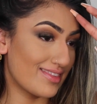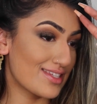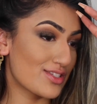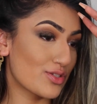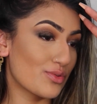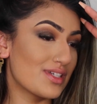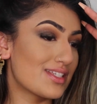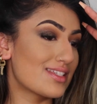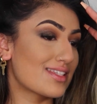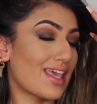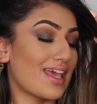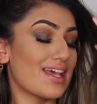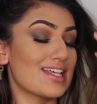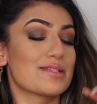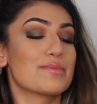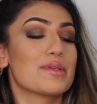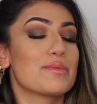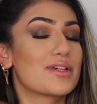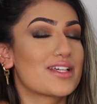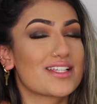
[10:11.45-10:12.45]
This always
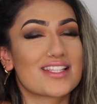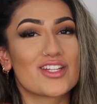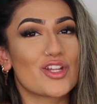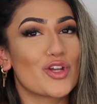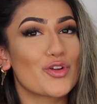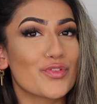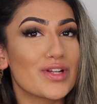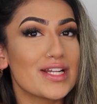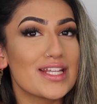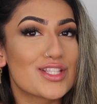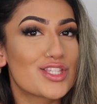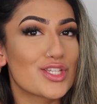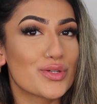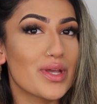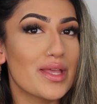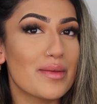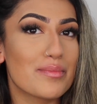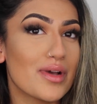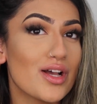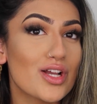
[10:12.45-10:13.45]
scares me because I don't really do
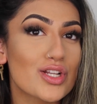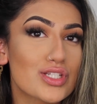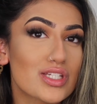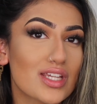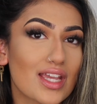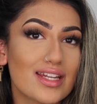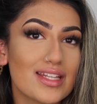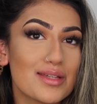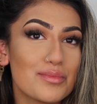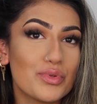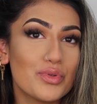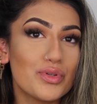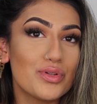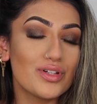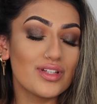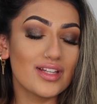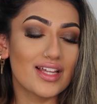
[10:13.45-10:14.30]
it much anymore.